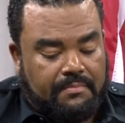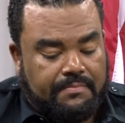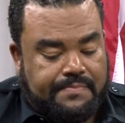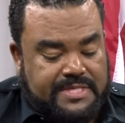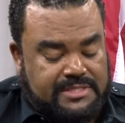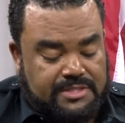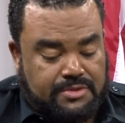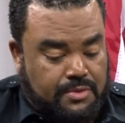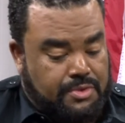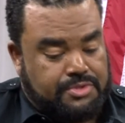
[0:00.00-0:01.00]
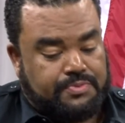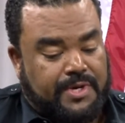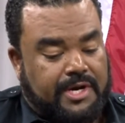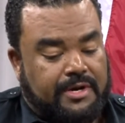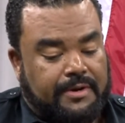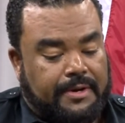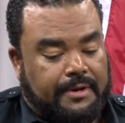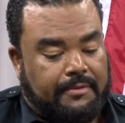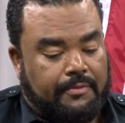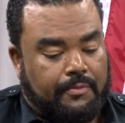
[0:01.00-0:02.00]
business owners where
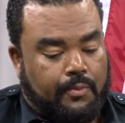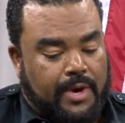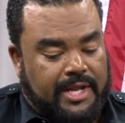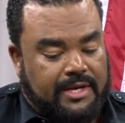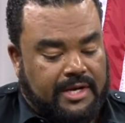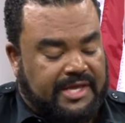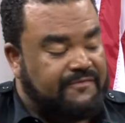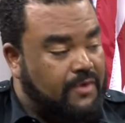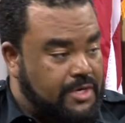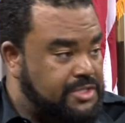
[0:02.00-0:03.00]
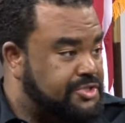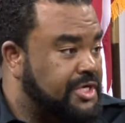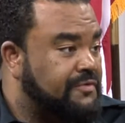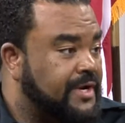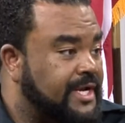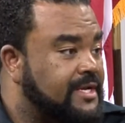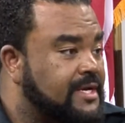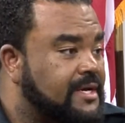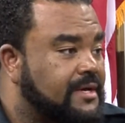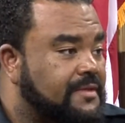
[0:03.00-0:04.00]
when a gift card is generated,
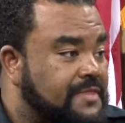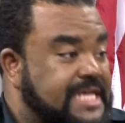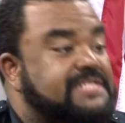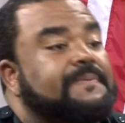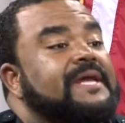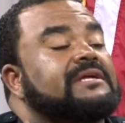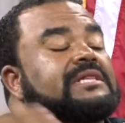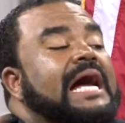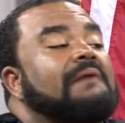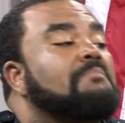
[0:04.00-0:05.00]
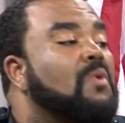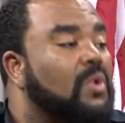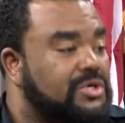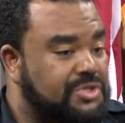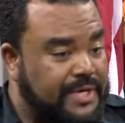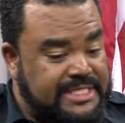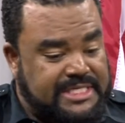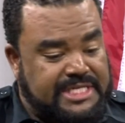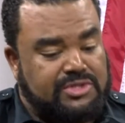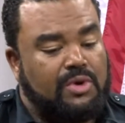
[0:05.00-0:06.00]
they spend a lot more. So
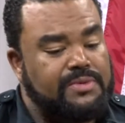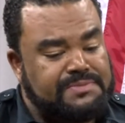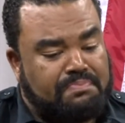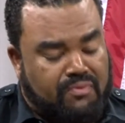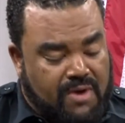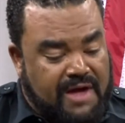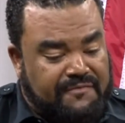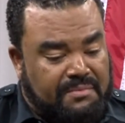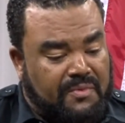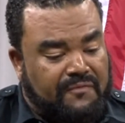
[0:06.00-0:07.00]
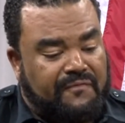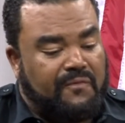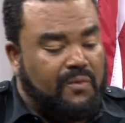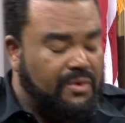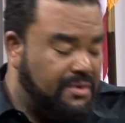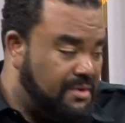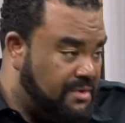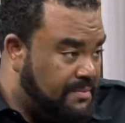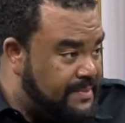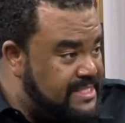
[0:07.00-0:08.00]
it's always profitable for
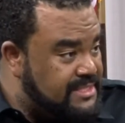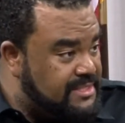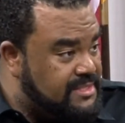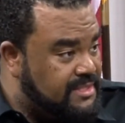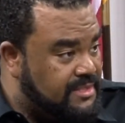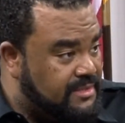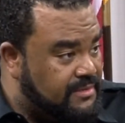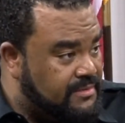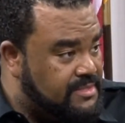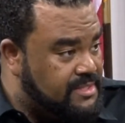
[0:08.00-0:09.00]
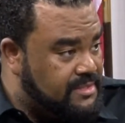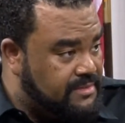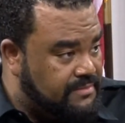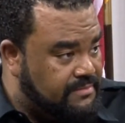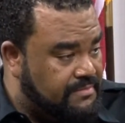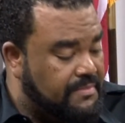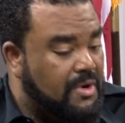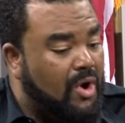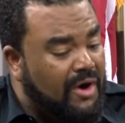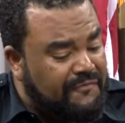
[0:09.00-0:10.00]
the business to
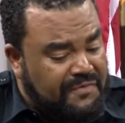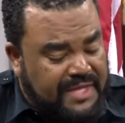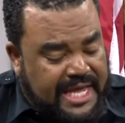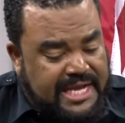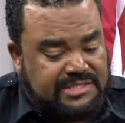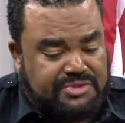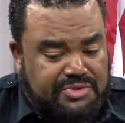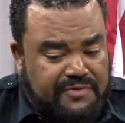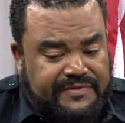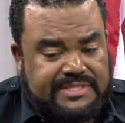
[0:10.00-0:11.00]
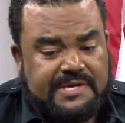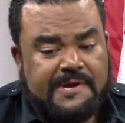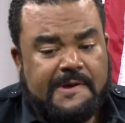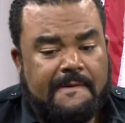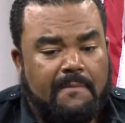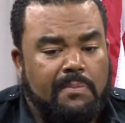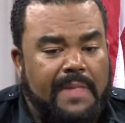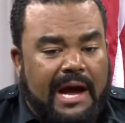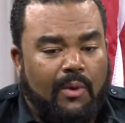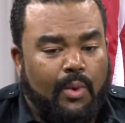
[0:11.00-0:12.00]
offer that as a service.
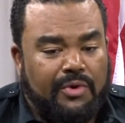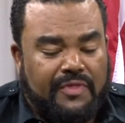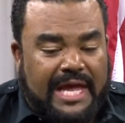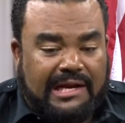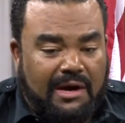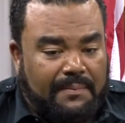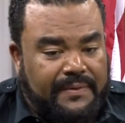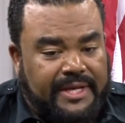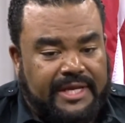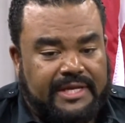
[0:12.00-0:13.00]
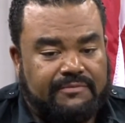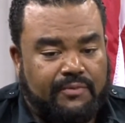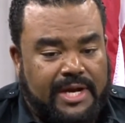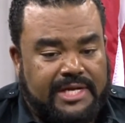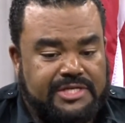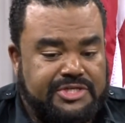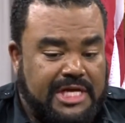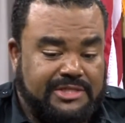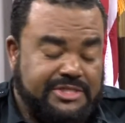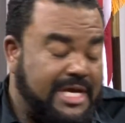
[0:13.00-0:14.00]
Now, where that company ran into
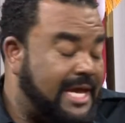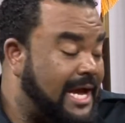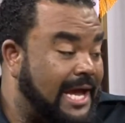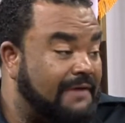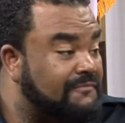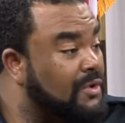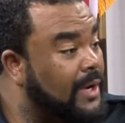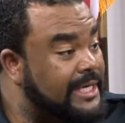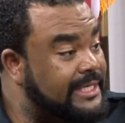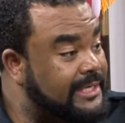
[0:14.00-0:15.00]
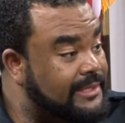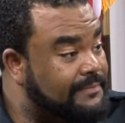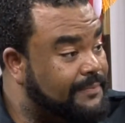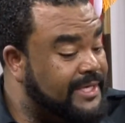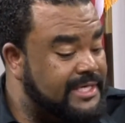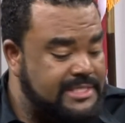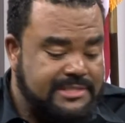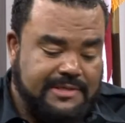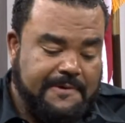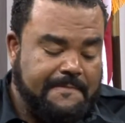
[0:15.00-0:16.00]
challenges, I have no idea, because